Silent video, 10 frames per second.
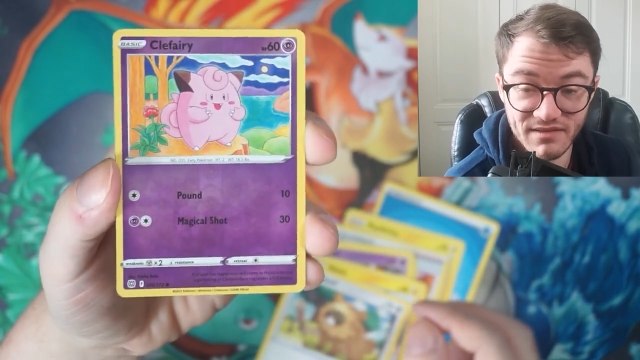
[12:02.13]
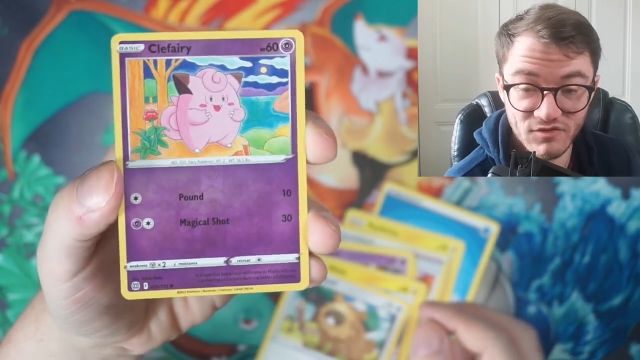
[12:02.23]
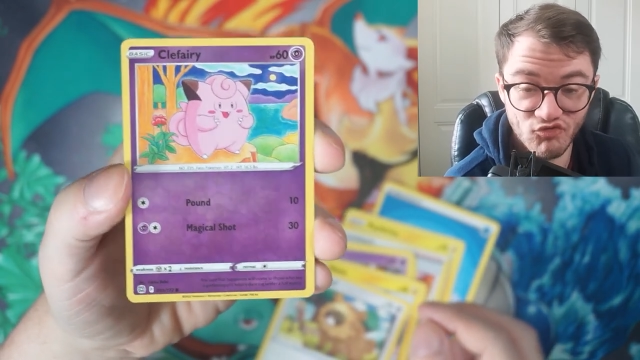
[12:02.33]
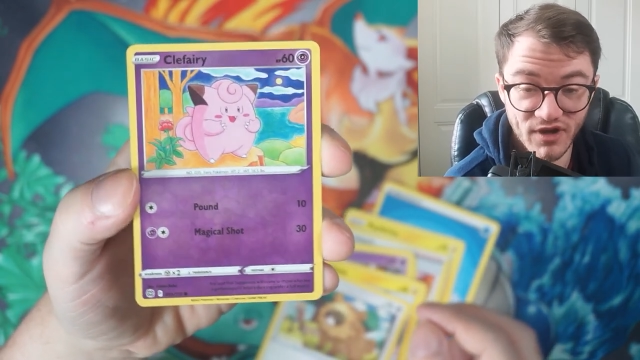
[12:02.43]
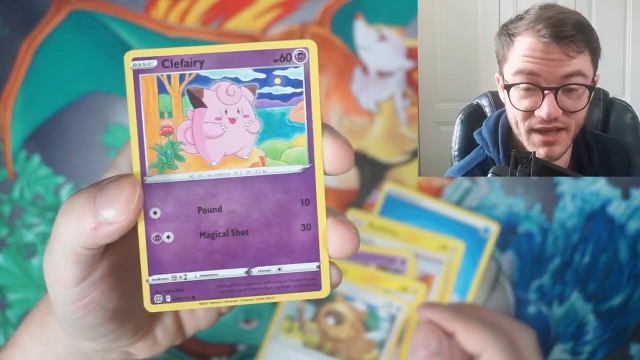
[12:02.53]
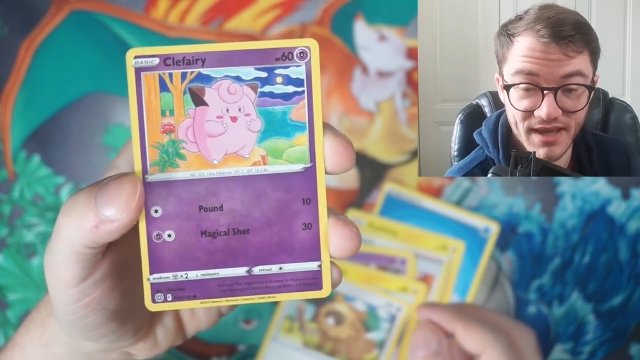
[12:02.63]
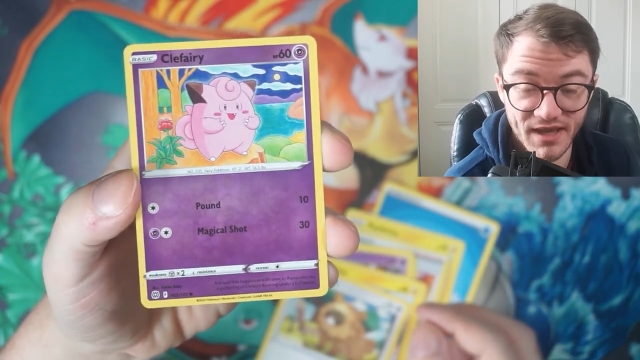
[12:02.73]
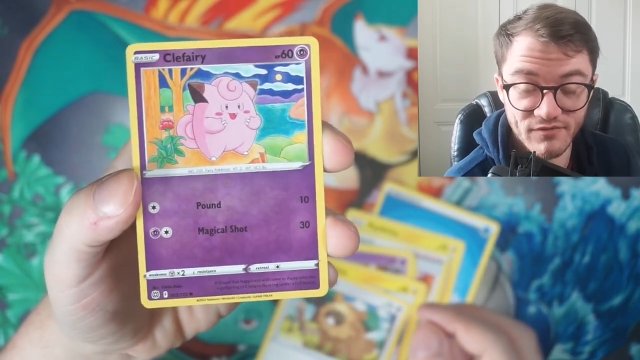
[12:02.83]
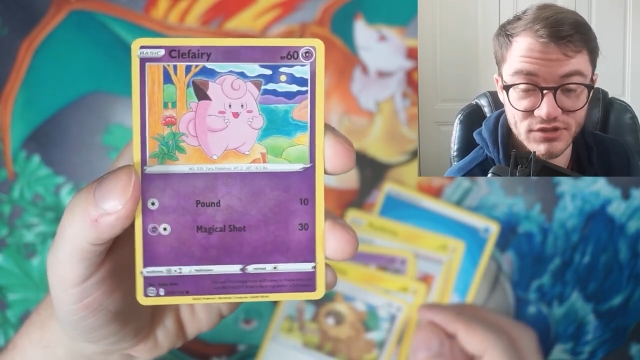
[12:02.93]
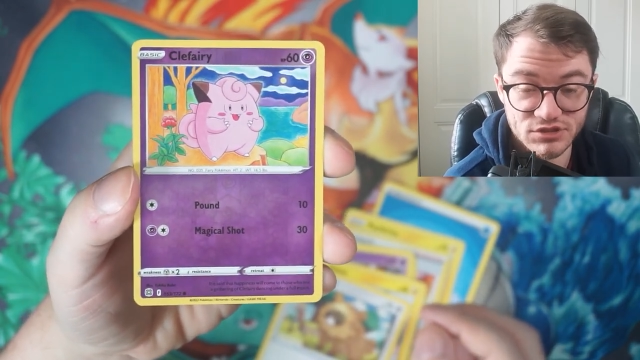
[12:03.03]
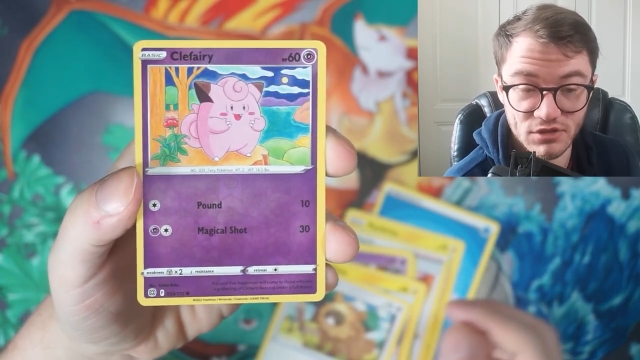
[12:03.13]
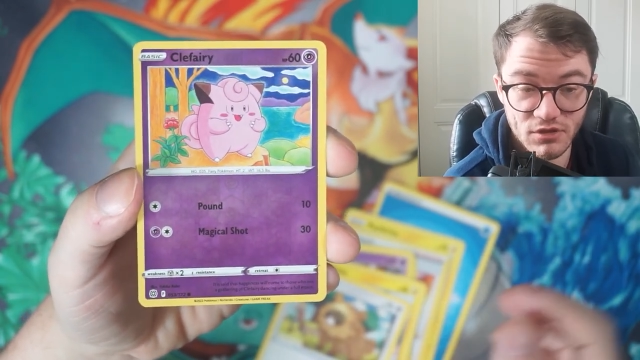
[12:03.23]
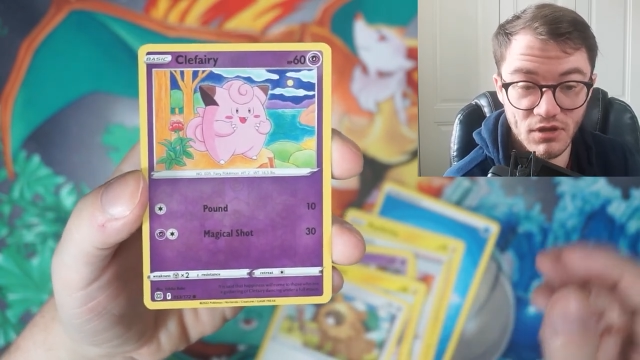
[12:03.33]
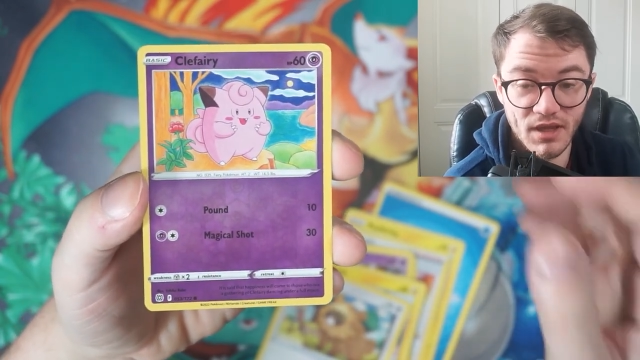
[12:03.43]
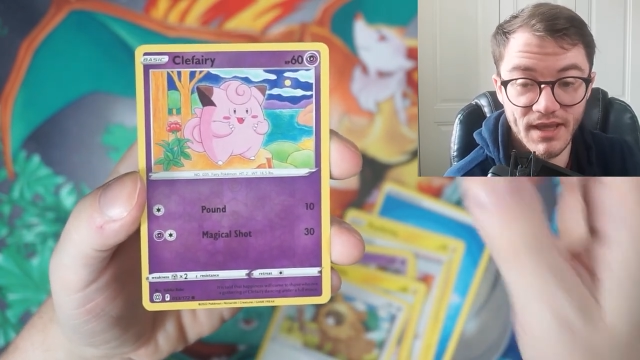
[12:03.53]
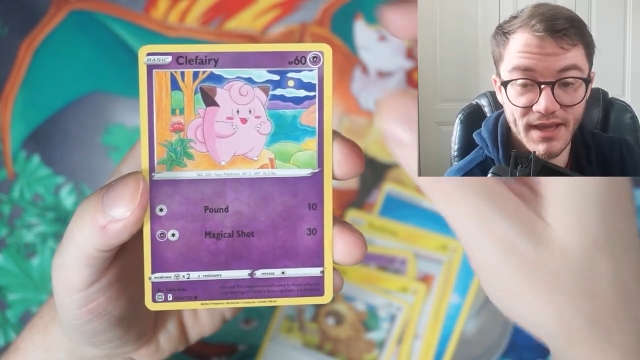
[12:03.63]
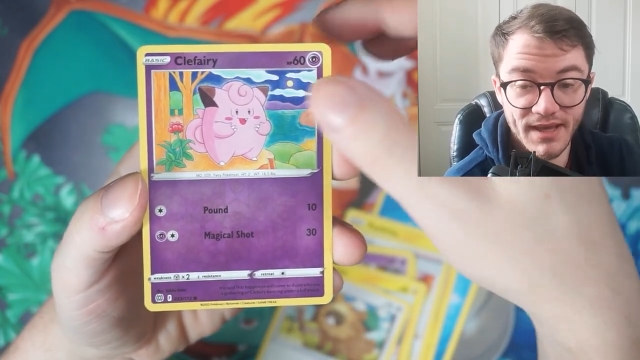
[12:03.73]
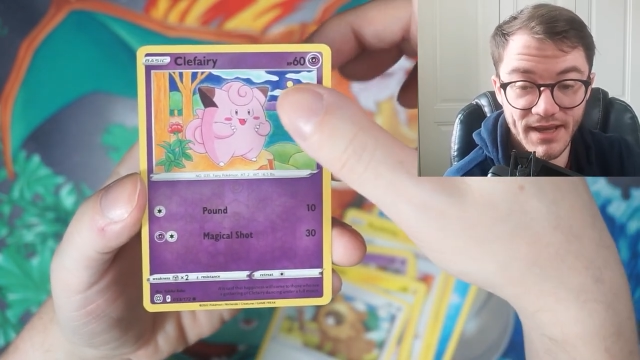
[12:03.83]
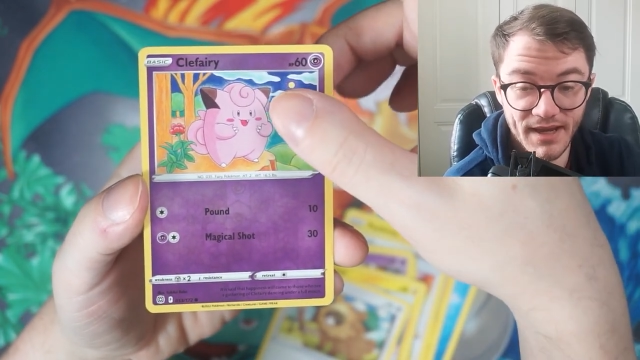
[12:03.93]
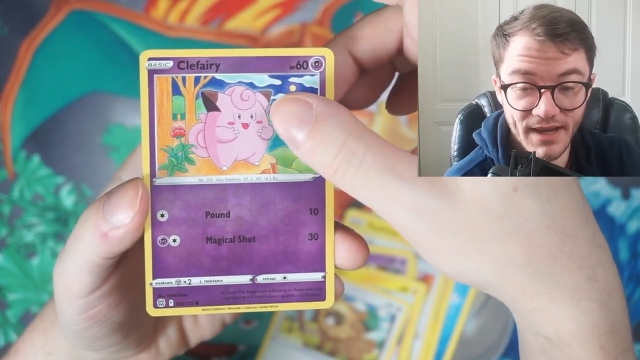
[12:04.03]
in the Trainer Gallery slot,
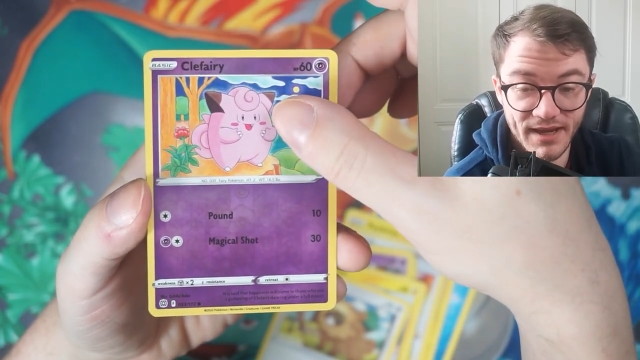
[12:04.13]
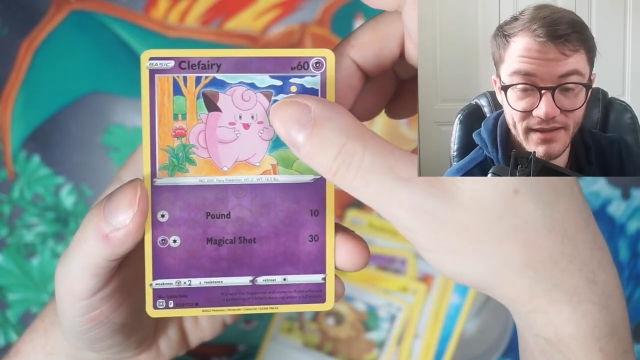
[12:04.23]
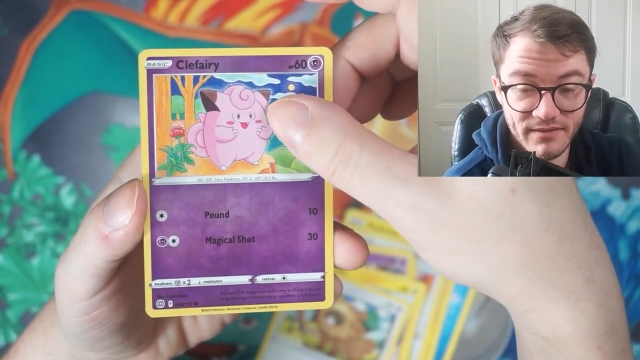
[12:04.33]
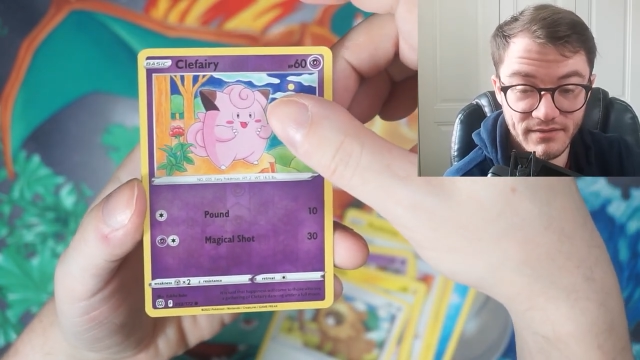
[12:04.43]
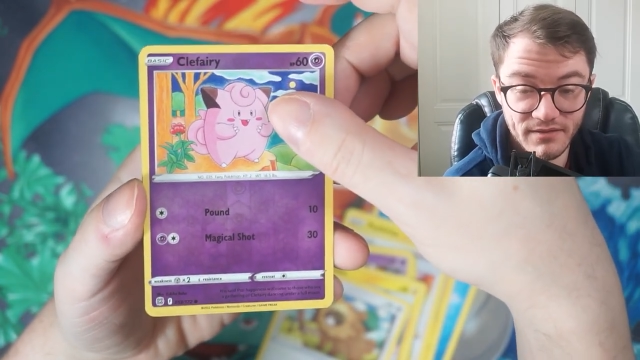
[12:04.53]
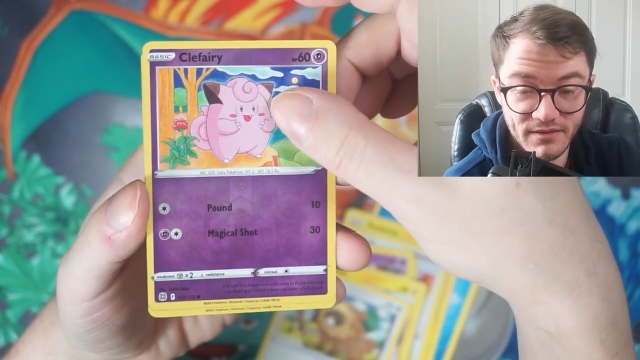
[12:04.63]
and